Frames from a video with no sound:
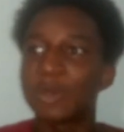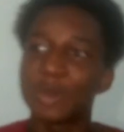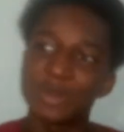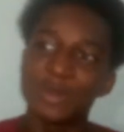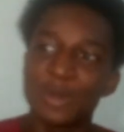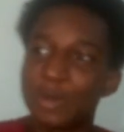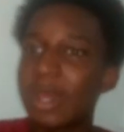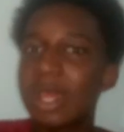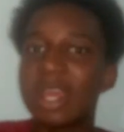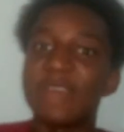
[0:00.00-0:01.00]
because
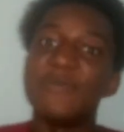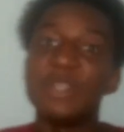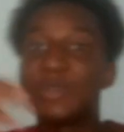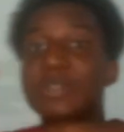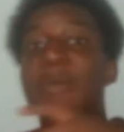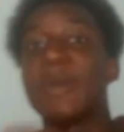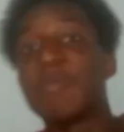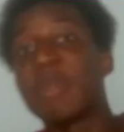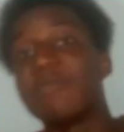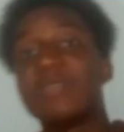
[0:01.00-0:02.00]
there have been issues
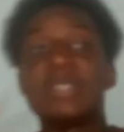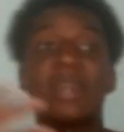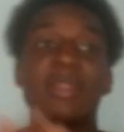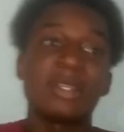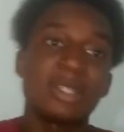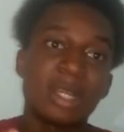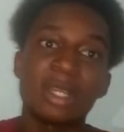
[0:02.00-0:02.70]
about privacy and things like